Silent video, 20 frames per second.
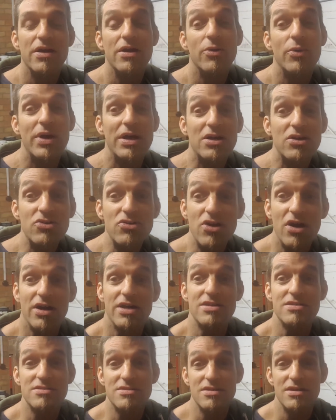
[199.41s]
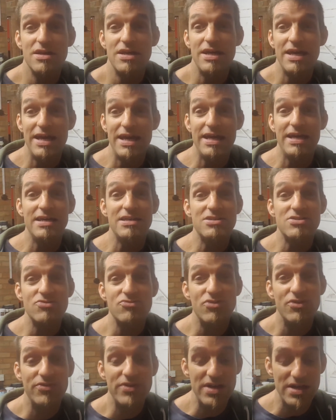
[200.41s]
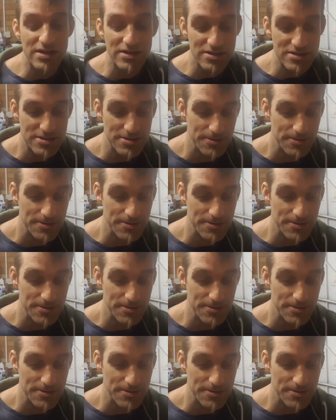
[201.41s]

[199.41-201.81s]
when Christ is revealed.